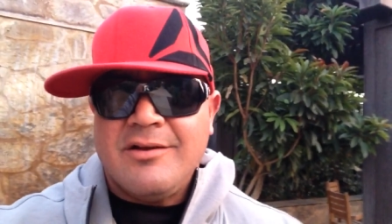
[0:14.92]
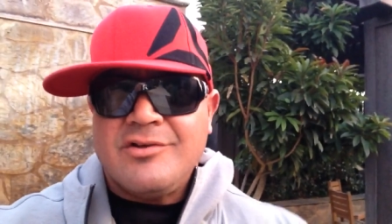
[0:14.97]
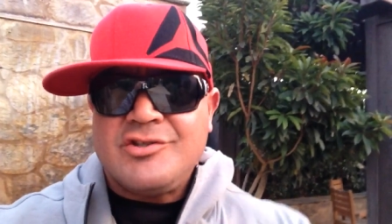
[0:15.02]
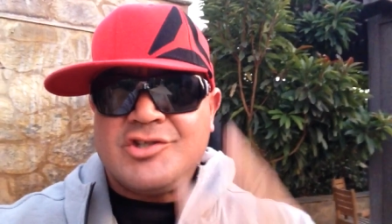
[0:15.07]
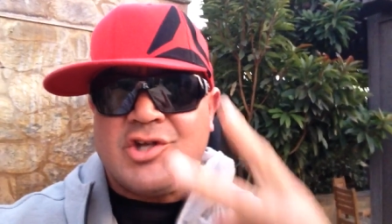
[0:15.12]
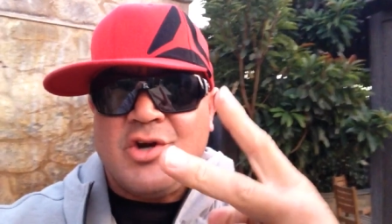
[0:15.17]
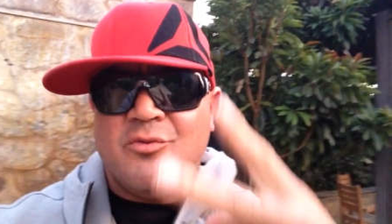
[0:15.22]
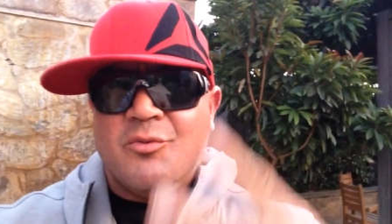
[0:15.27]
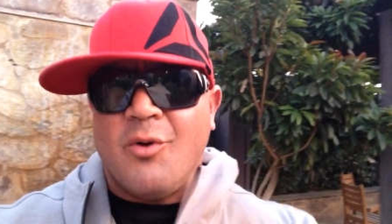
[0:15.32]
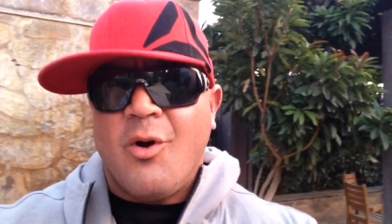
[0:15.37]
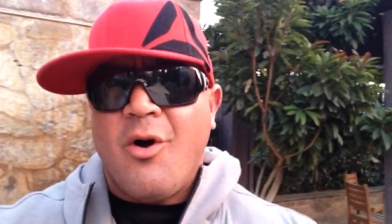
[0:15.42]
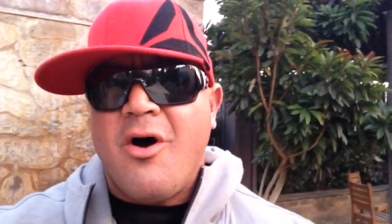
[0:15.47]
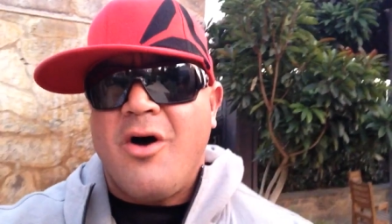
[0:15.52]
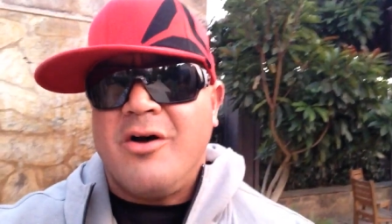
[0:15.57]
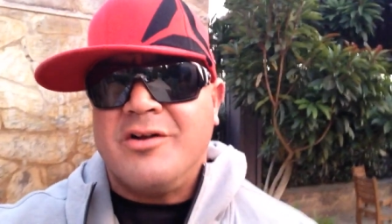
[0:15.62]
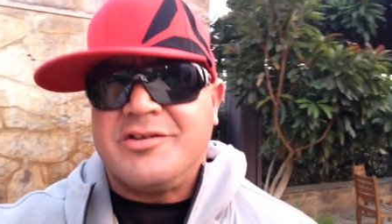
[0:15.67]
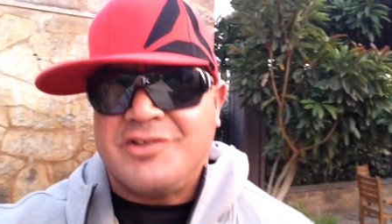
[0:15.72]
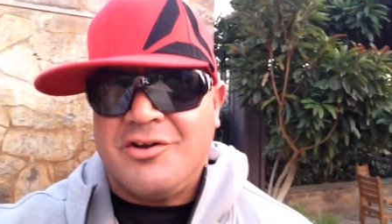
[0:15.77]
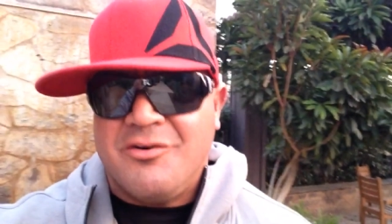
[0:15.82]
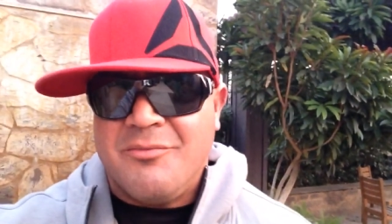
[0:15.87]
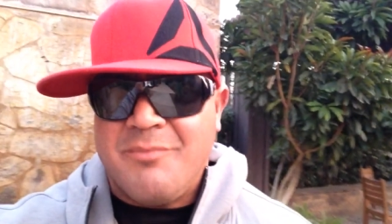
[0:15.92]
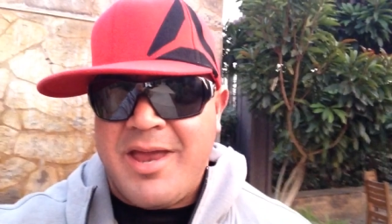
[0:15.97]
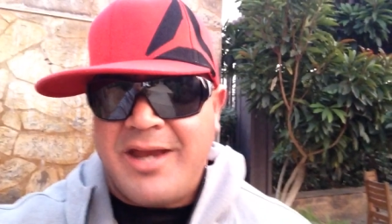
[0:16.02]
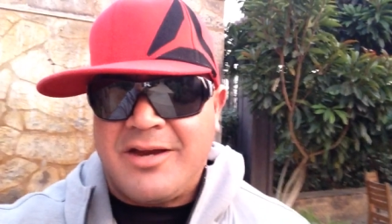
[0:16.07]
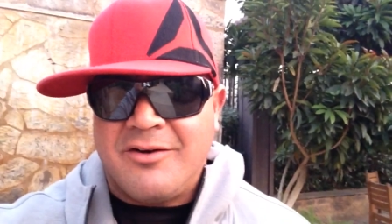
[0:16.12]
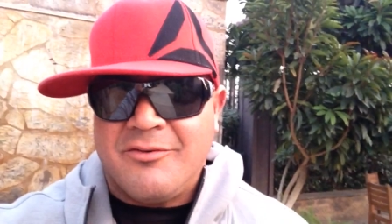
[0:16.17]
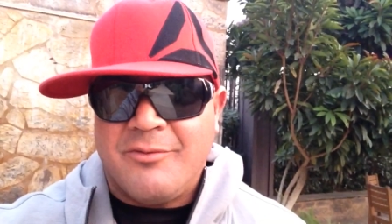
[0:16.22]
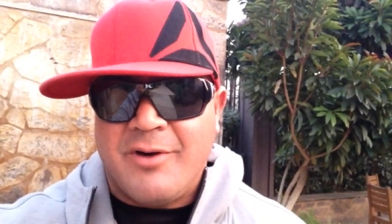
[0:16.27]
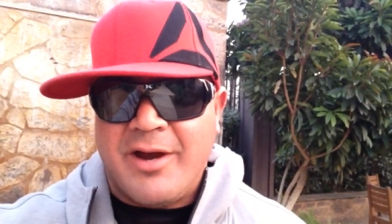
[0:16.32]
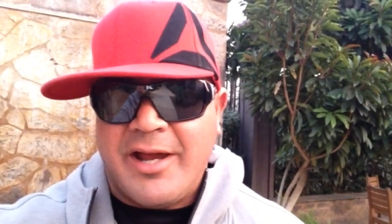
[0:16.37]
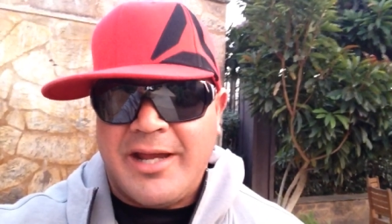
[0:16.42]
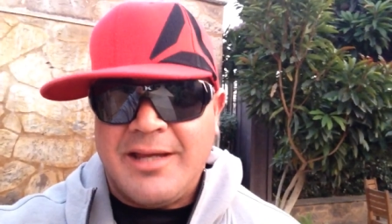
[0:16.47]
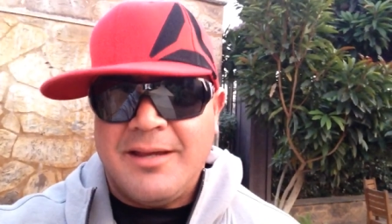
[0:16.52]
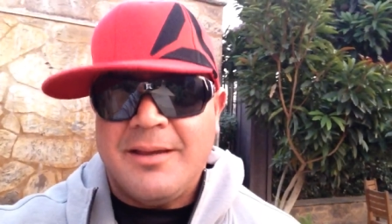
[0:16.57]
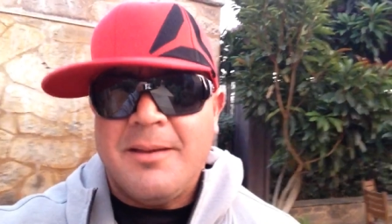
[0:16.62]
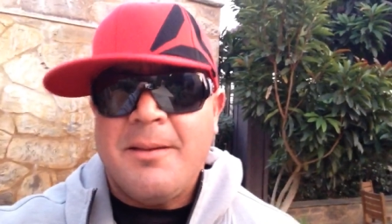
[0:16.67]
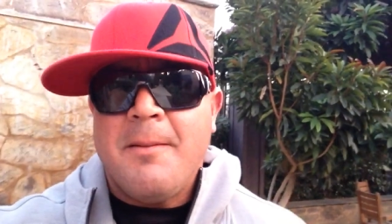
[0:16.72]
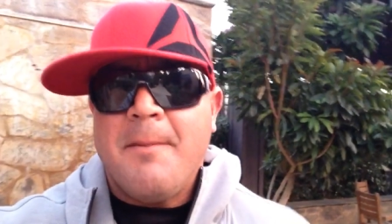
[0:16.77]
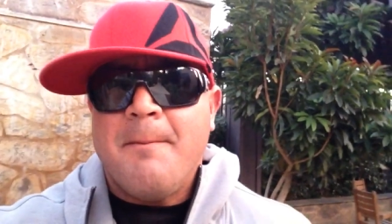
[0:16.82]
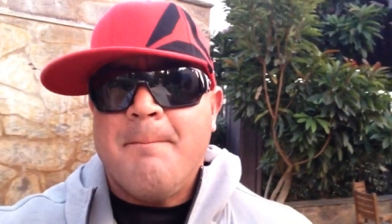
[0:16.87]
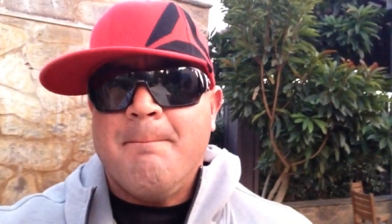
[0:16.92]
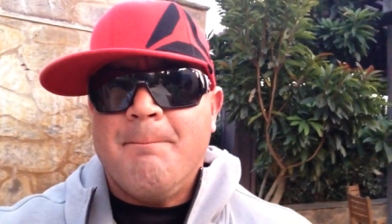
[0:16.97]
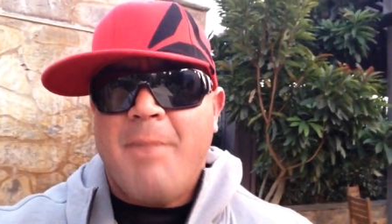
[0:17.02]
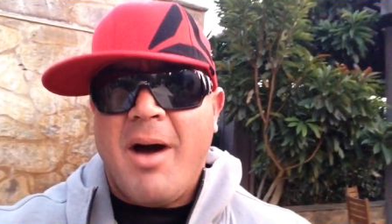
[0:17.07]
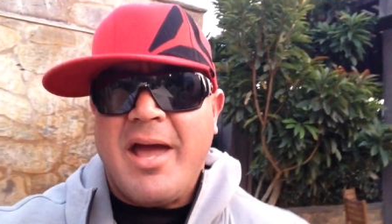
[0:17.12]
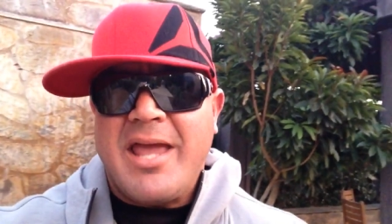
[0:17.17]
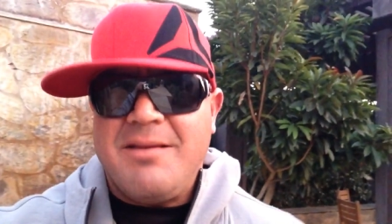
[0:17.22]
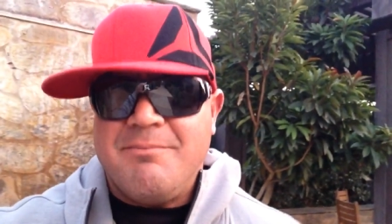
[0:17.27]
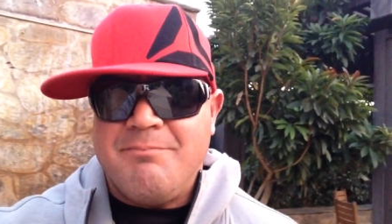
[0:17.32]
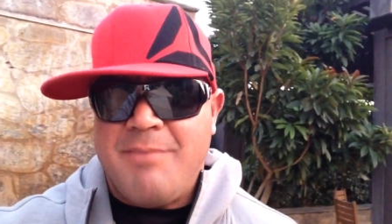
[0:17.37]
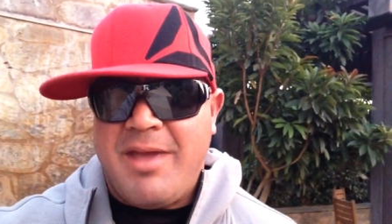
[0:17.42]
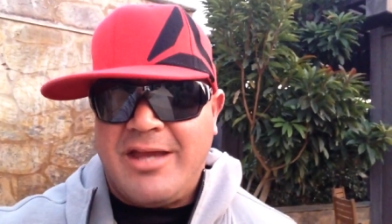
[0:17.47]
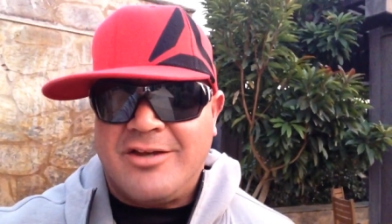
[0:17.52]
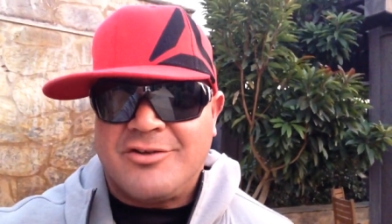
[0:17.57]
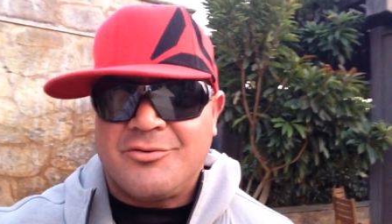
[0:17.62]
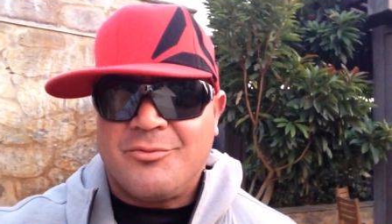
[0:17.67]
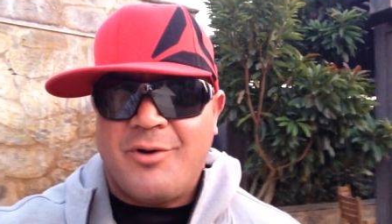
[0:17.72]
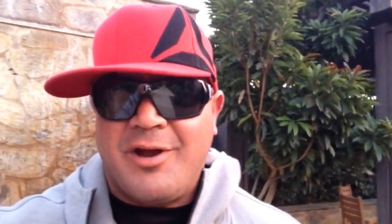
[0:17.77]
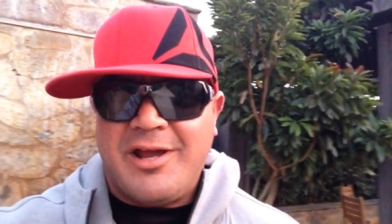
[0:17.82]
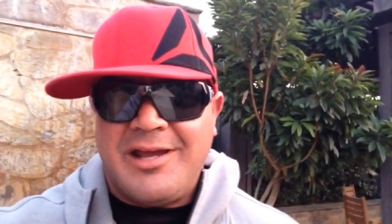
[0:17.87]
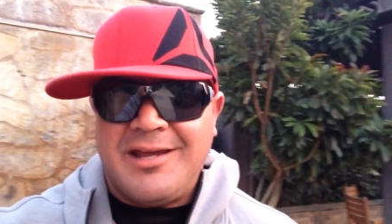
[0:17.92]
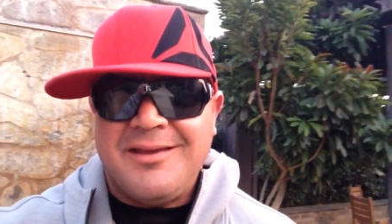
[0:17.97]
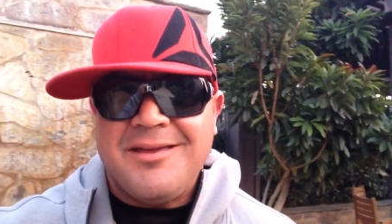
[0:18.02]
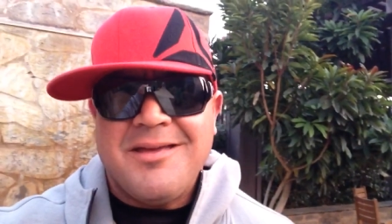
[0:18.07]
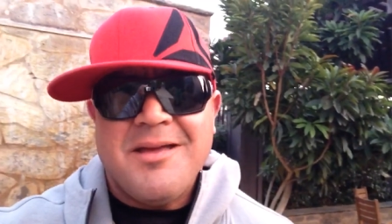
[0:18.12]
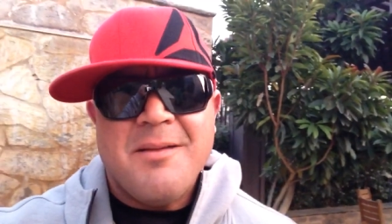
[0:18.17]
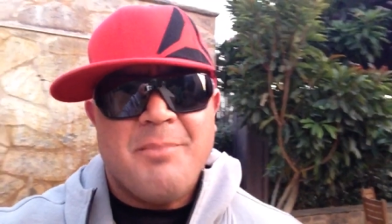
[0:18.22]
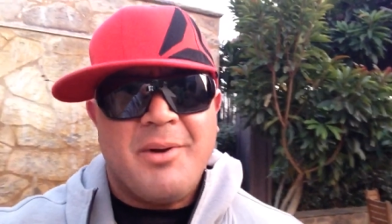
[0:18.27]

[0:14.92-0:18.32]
Two wrongs don't make a right. Might makes right.